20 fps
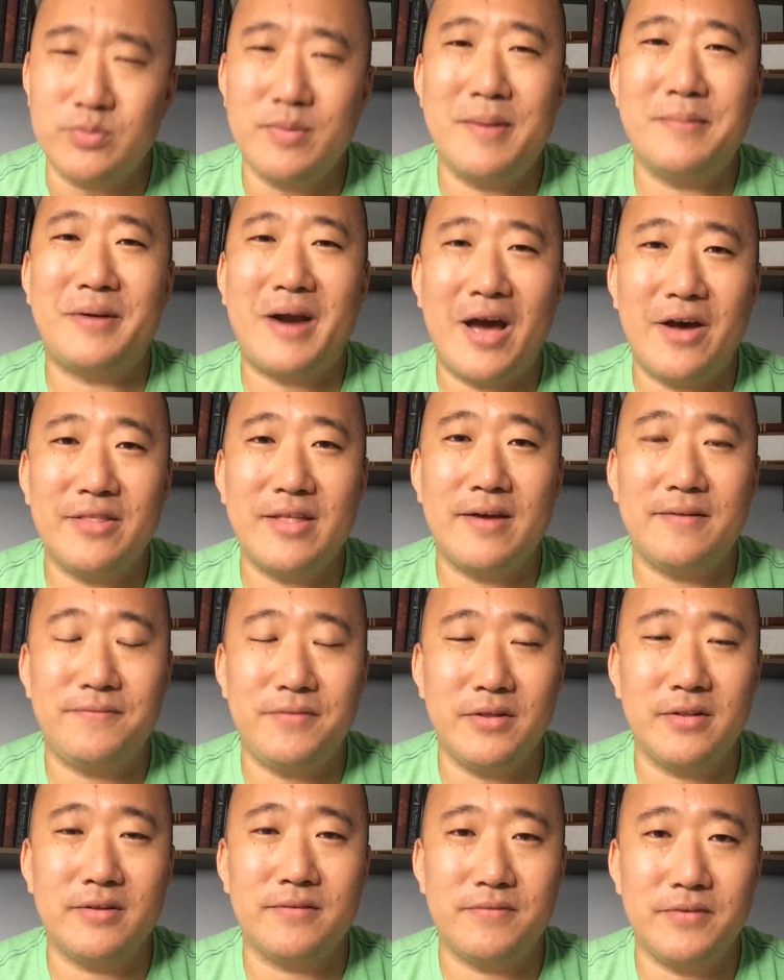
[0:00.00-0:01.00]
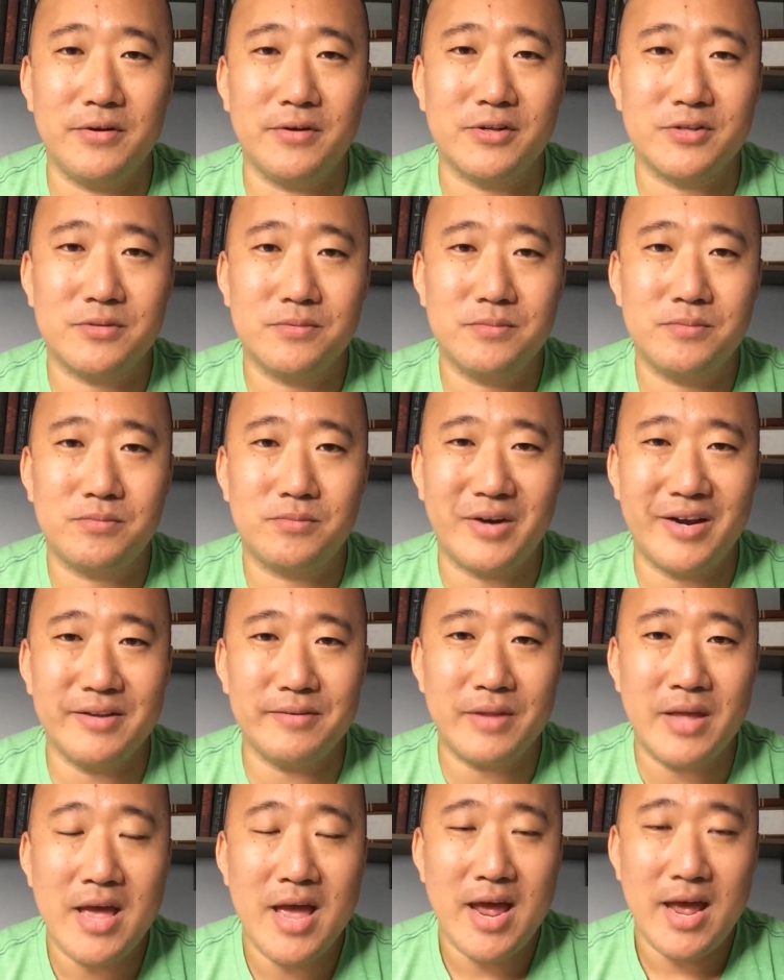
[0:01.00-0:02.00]
Just remember how that feeling feels,
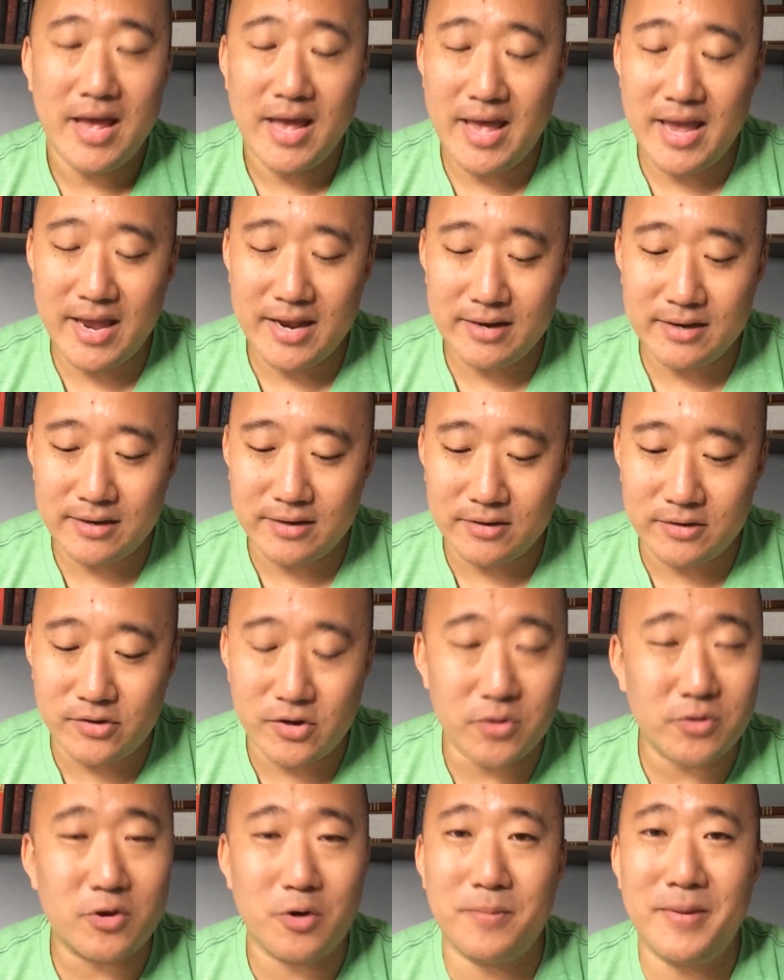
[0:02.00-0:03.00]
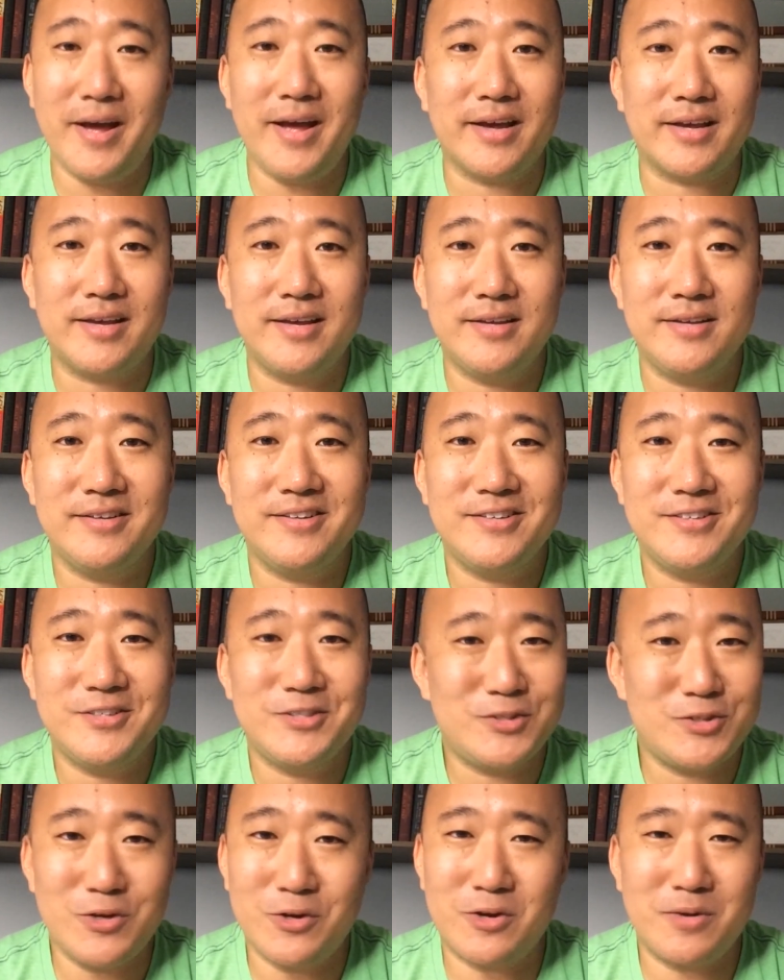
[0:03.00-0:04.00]
right? And don't go back.
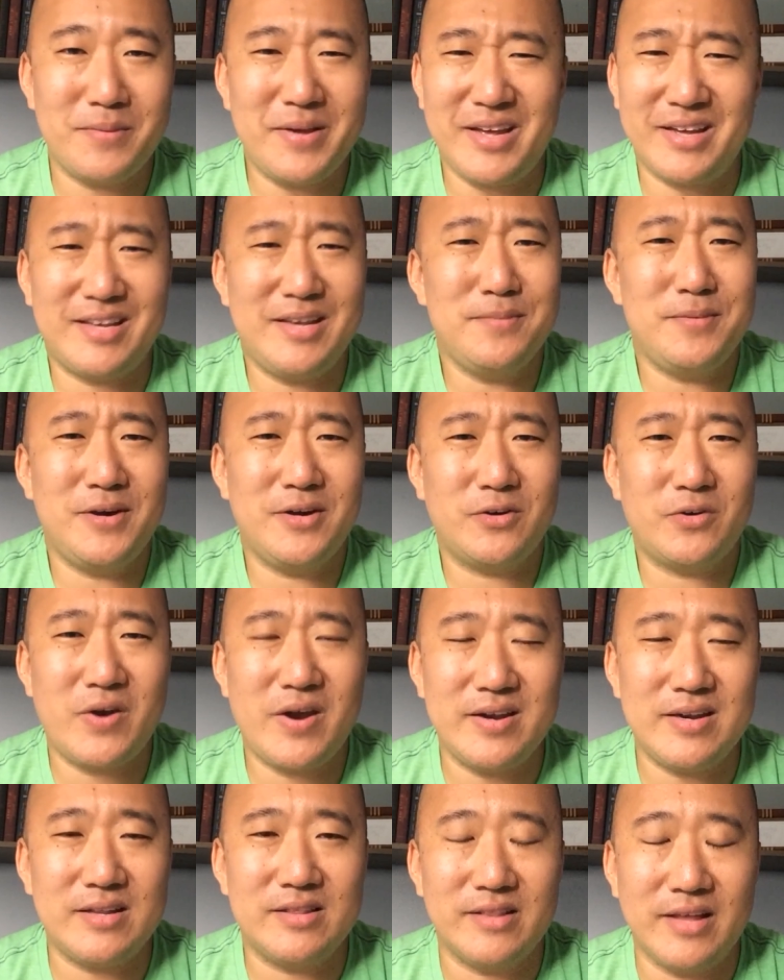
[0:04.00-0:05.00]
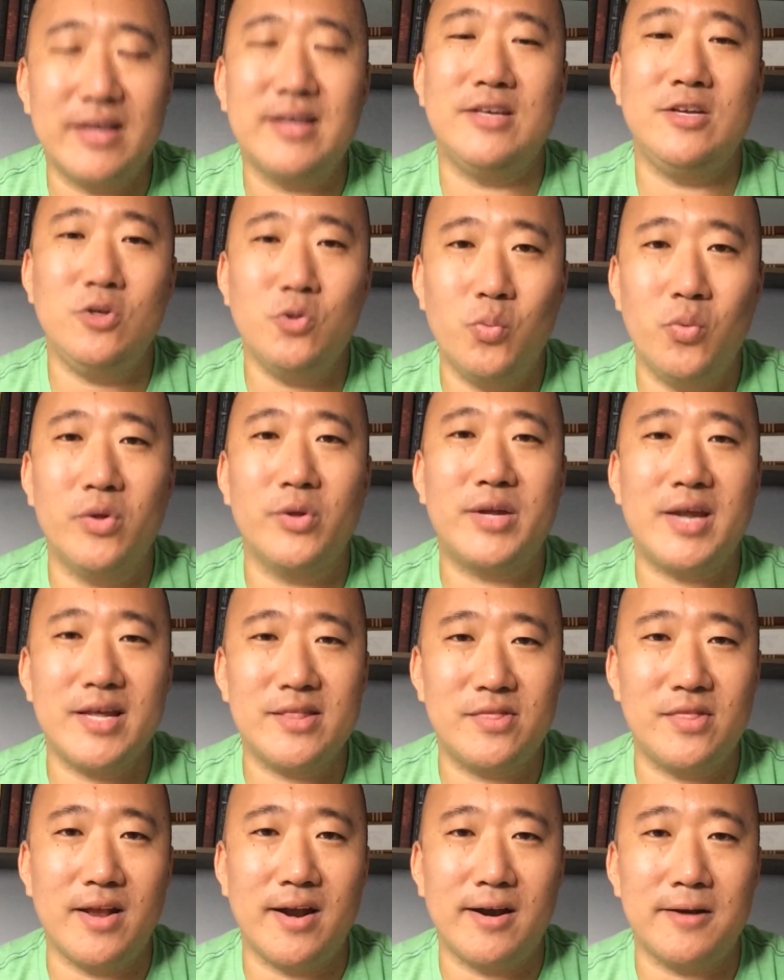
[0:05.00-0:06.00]
Just don't go back. Keep on grinding. Like, you will
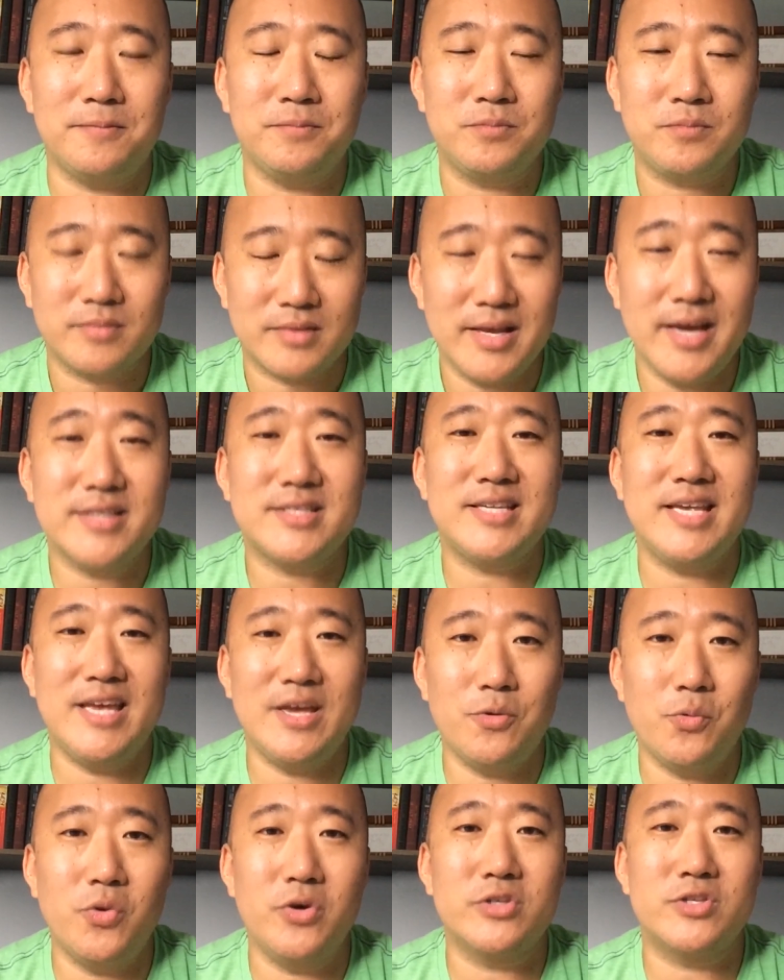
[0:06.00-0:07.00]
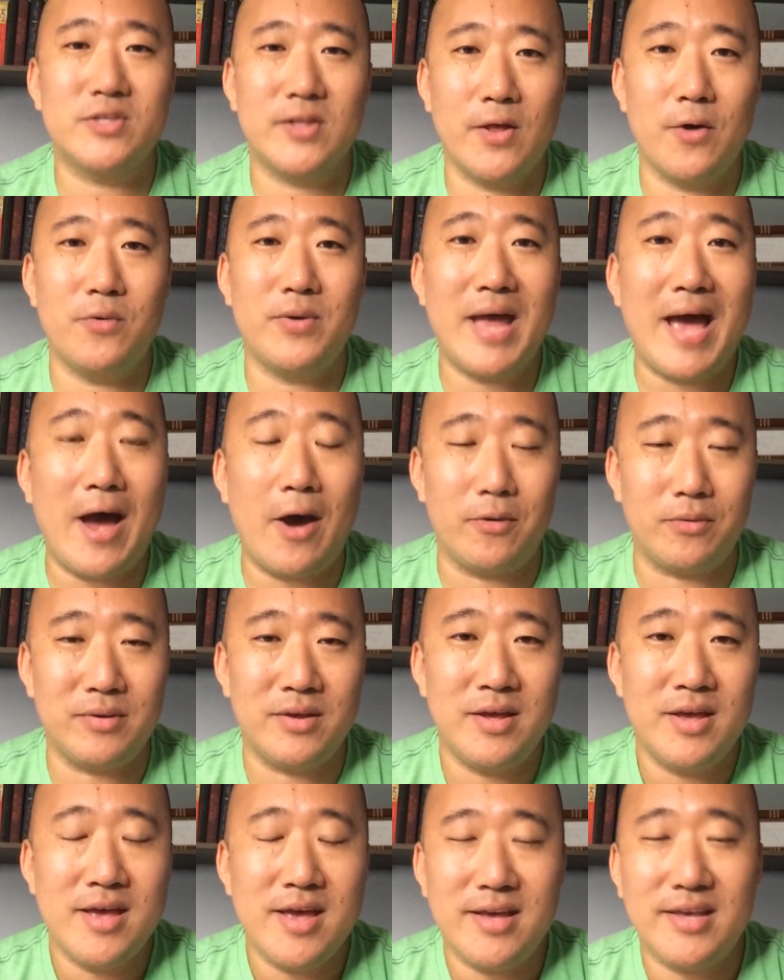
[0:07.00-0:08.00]
get there. Yes, it will slow
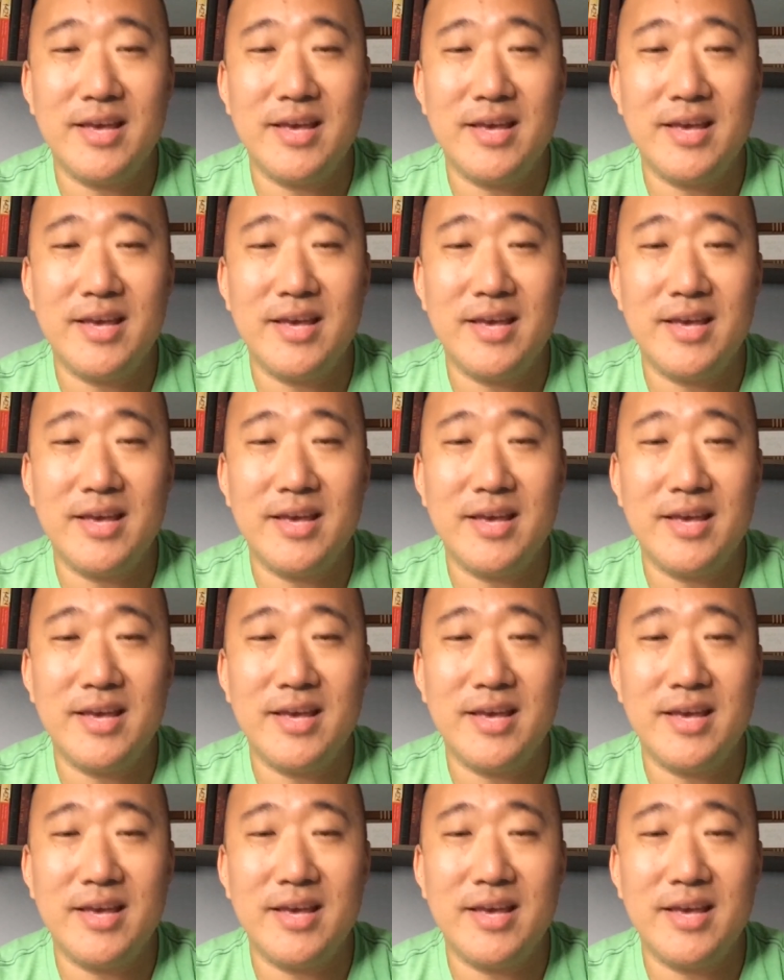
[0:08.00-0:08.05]
down.